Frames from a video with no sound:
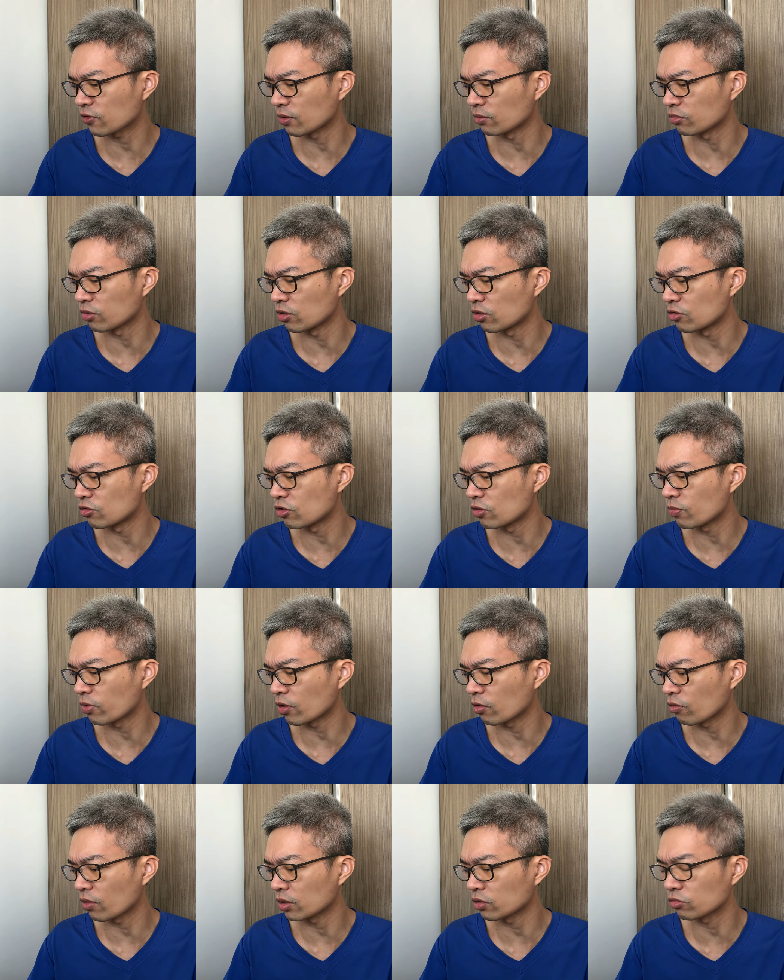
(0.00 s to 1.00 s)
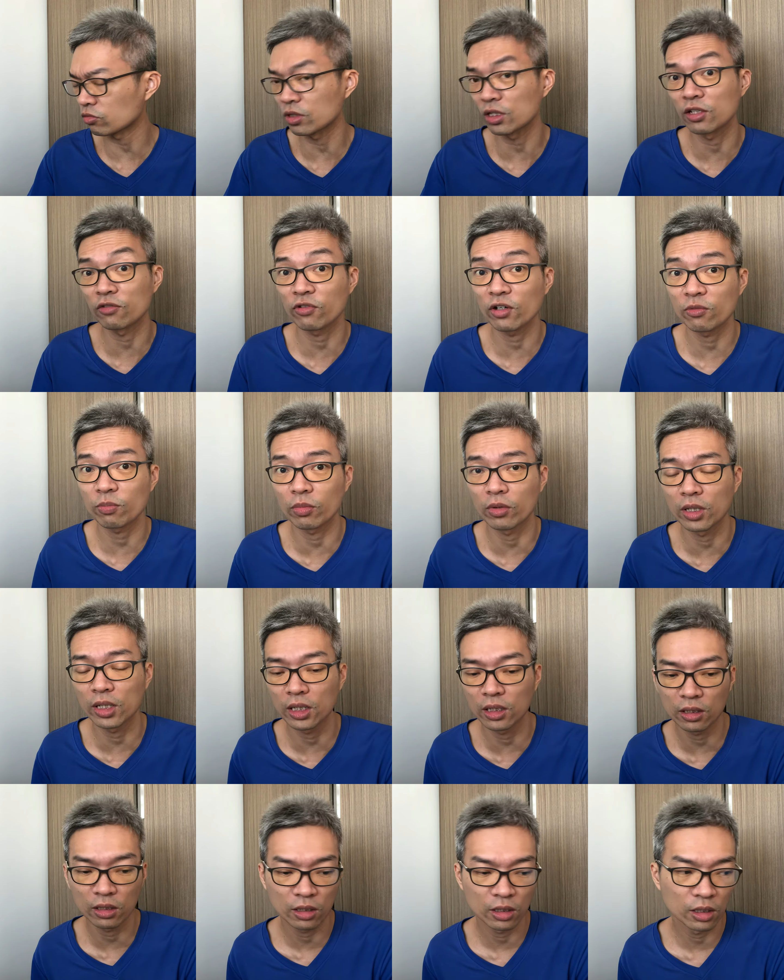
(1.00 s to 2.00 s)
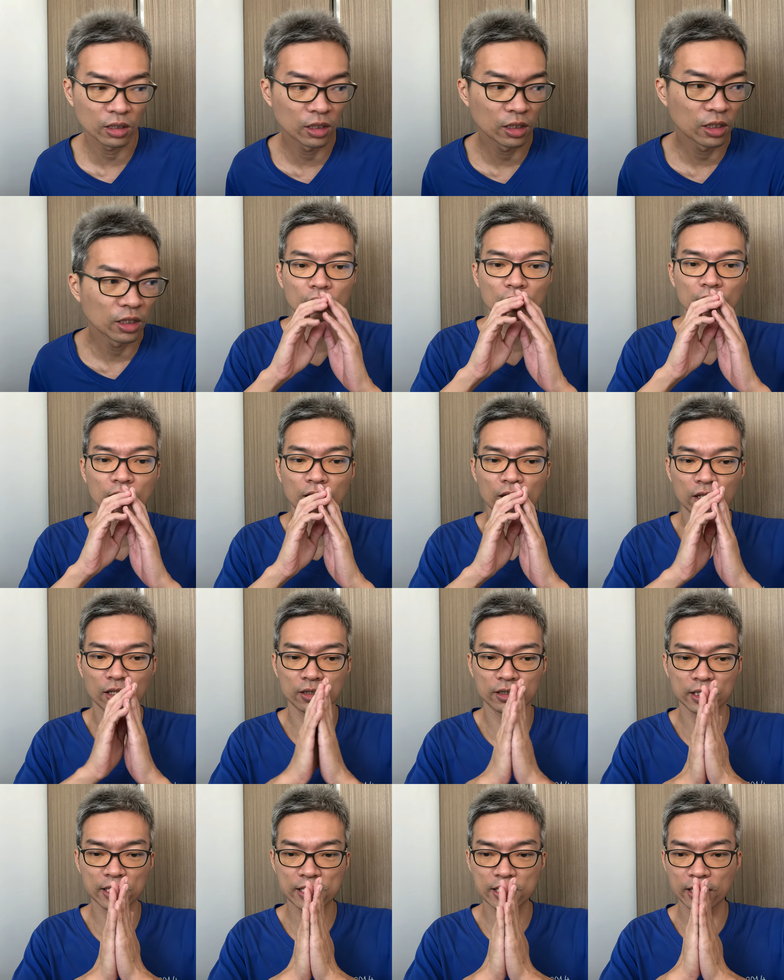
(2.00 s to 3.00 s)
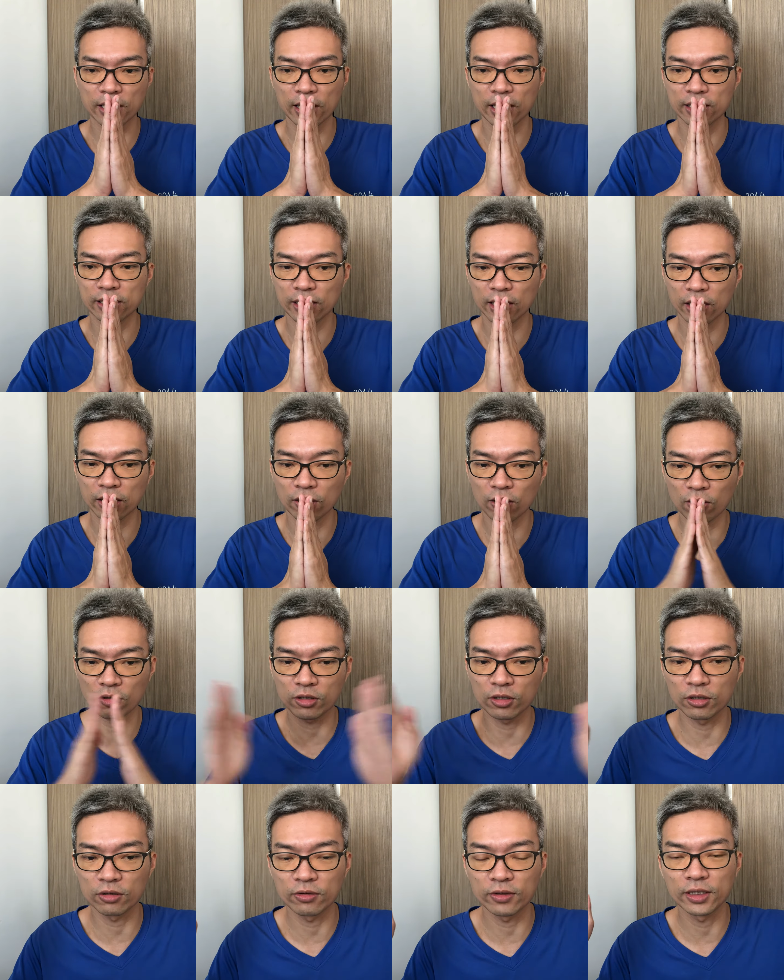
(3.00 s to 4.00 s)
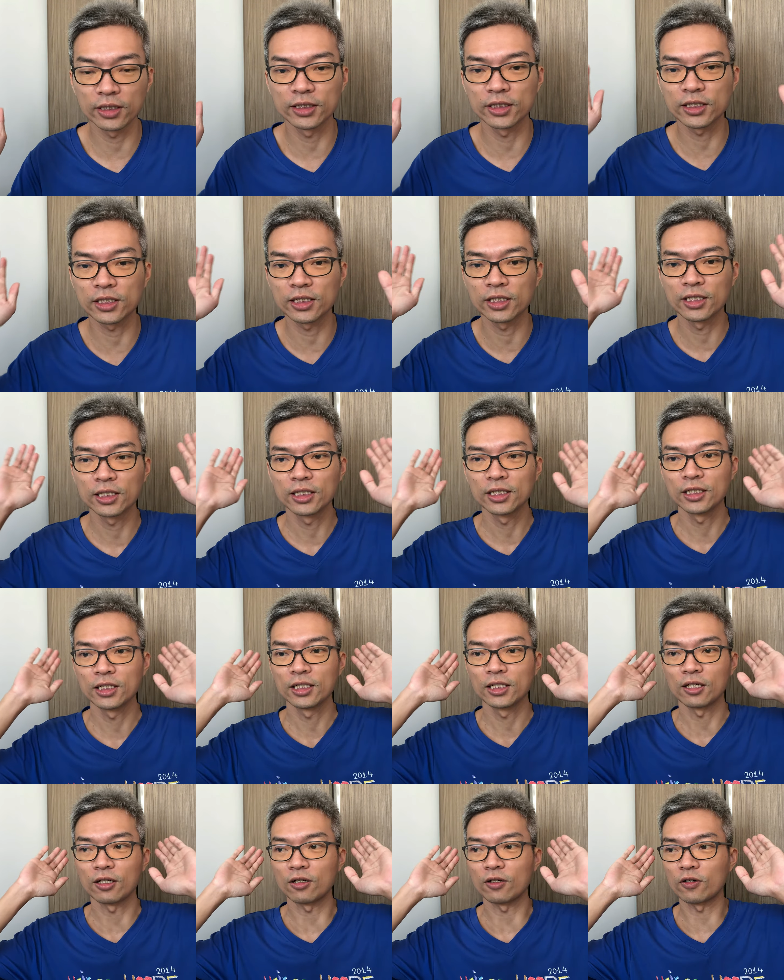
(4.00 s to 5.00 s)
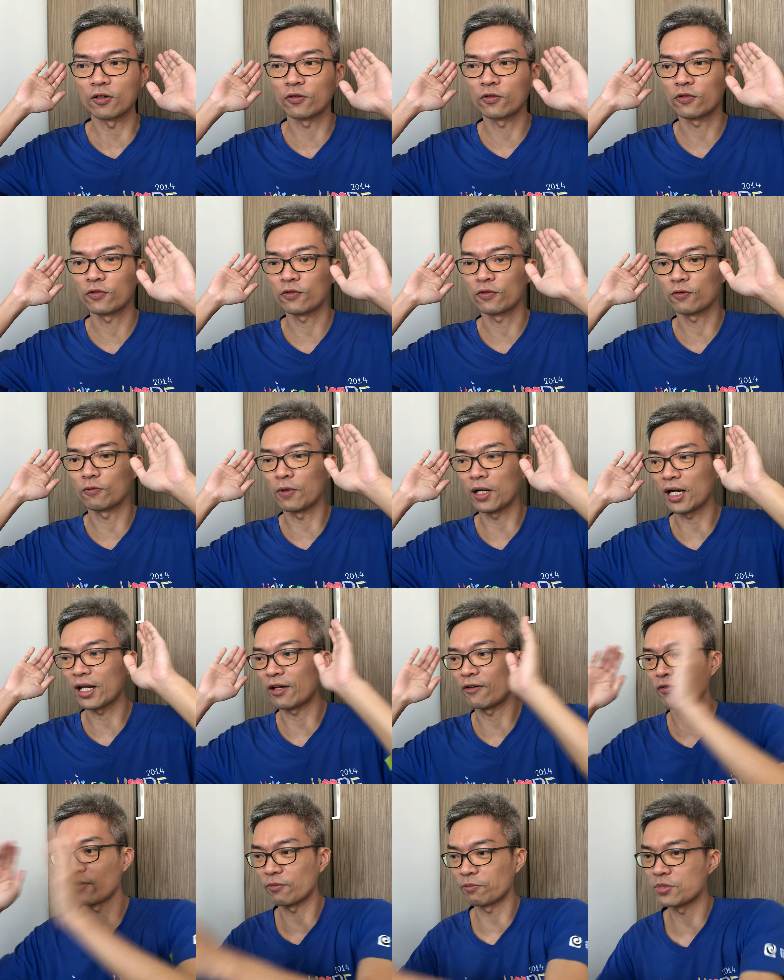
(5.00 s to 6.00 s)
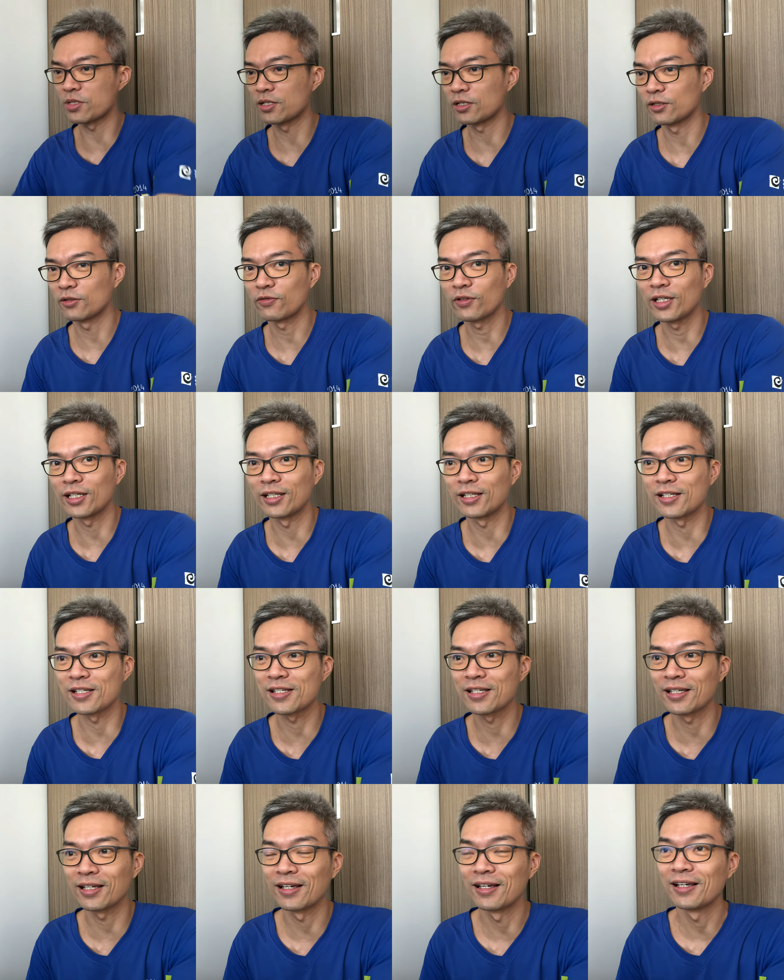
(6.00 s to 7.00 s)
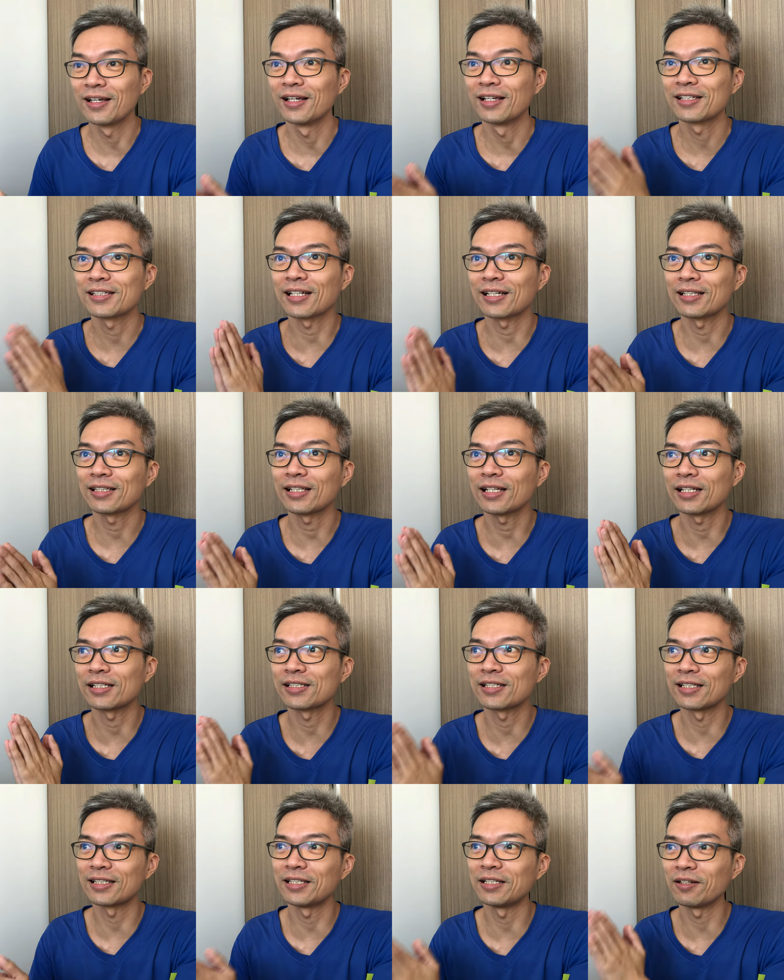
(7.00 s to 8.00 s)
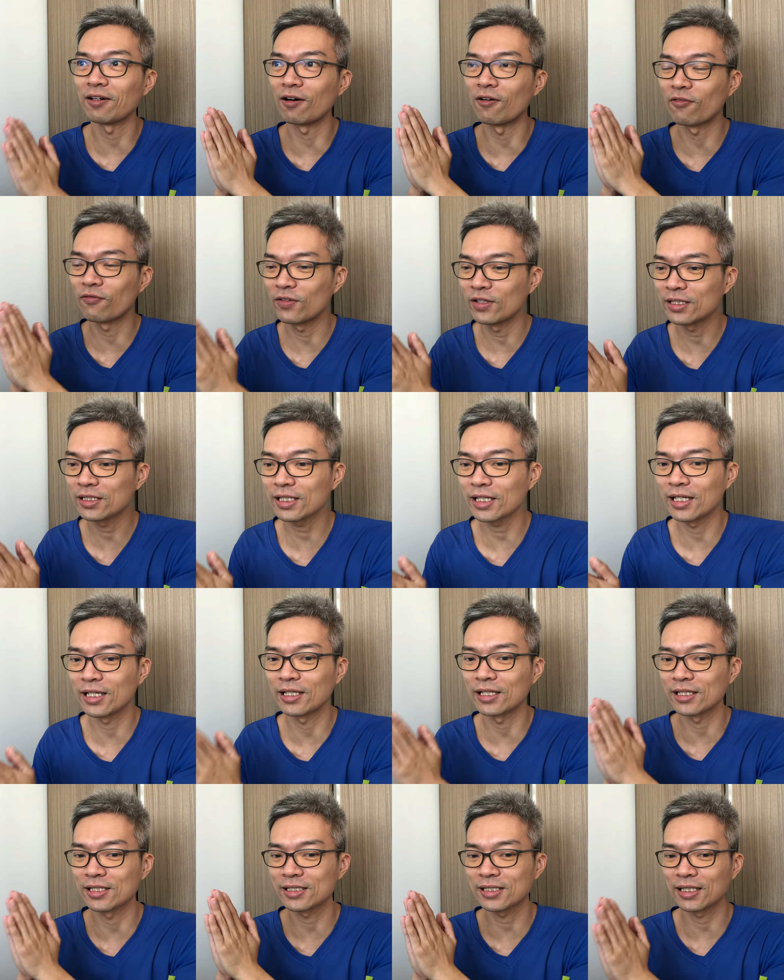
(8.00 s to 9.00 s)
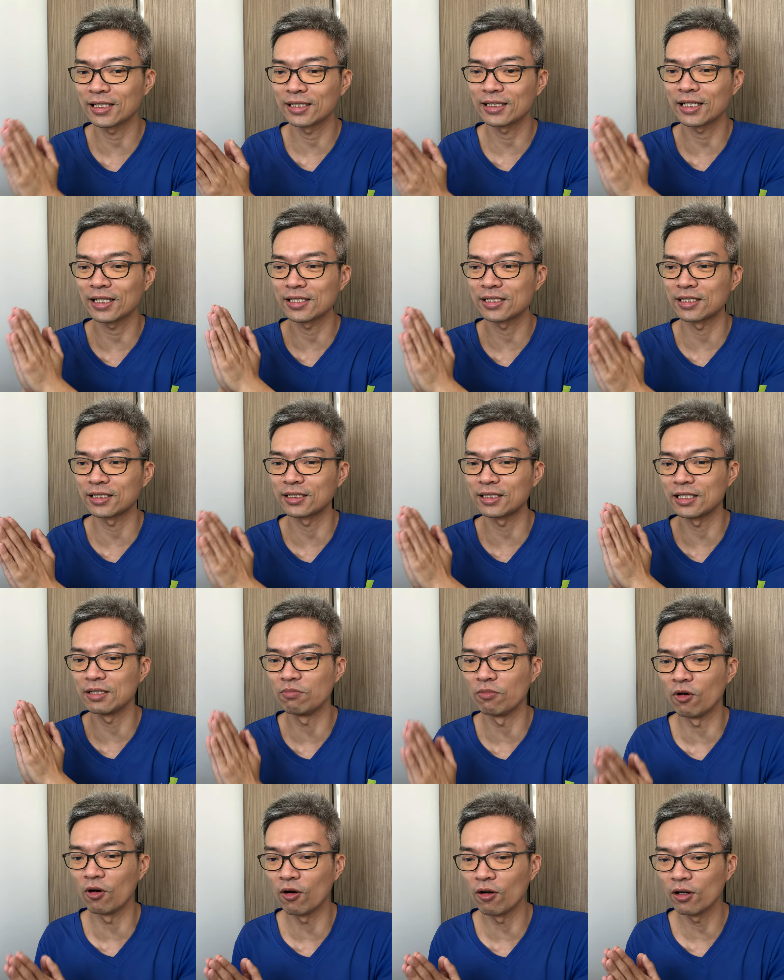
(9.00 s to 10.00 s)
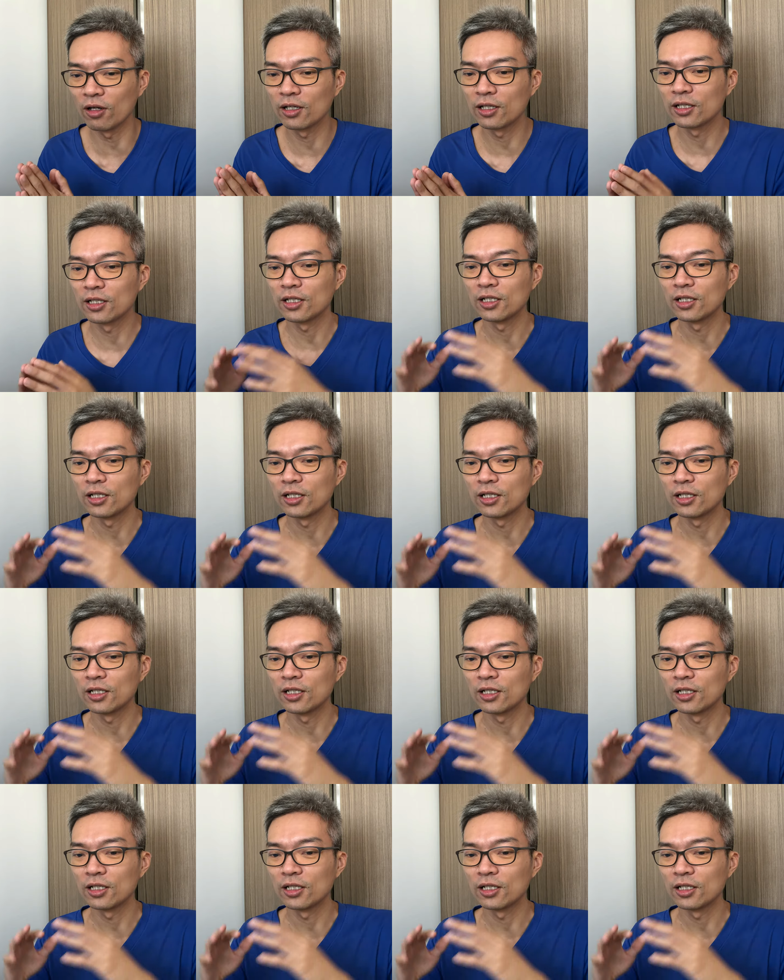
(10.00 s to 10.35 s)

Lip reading: from 23.1 to 35.8. This entire occurrence of what I've observed in the Suntec City office and the Suntec City Mall